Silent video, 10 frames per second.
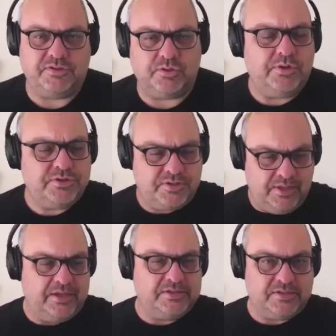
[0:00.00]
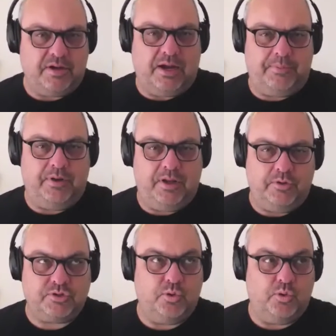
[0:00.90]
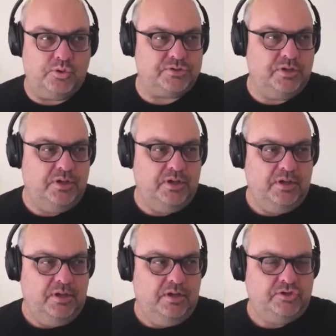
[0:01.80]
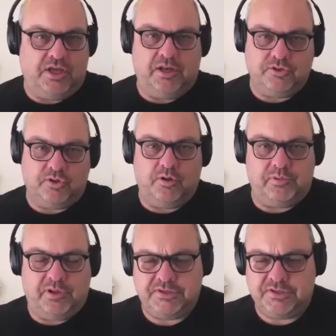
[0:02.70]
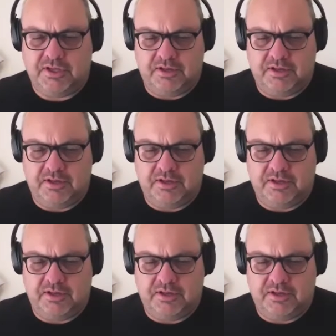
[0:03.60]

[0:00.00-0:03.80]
there's always things that are happening which cause challenge or complexity.